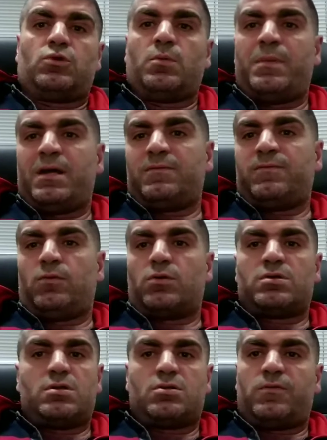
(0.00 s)
bad
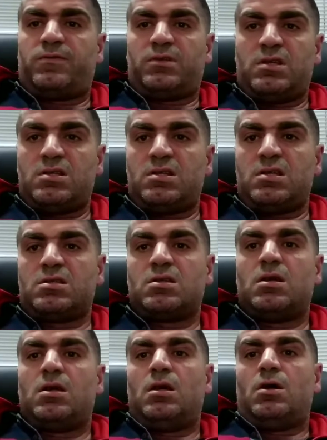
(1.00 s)
forces of a disease,
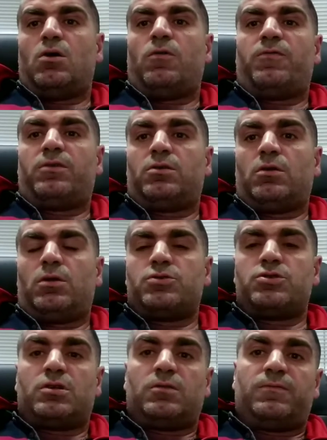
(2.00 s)
of
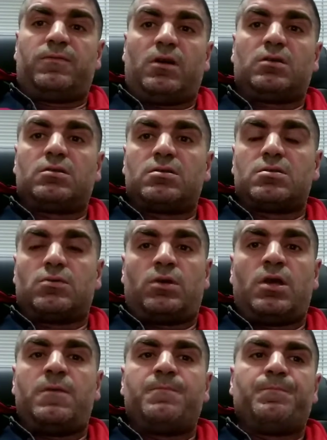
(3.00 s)
etiological factors.
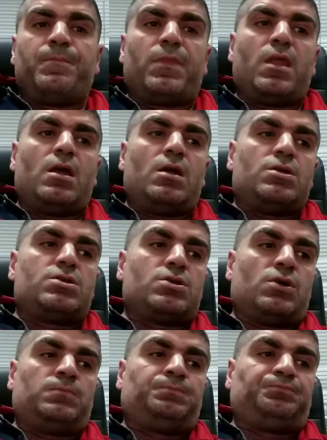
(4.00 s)
Okay,
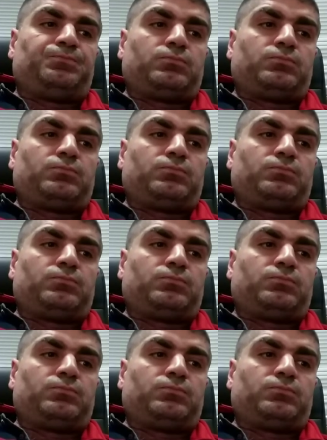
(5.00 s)
so